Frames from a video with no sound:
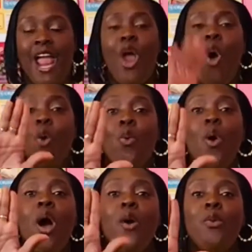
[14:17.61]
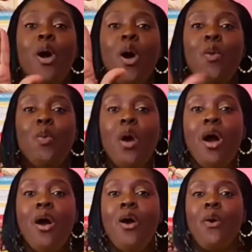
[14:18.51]
Whoa, whoa,
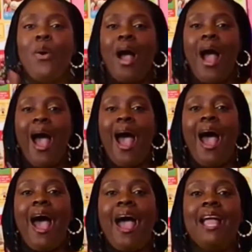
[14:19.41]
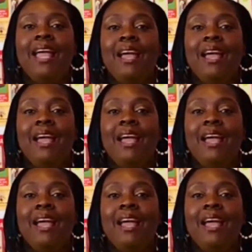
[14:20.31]
whoa, I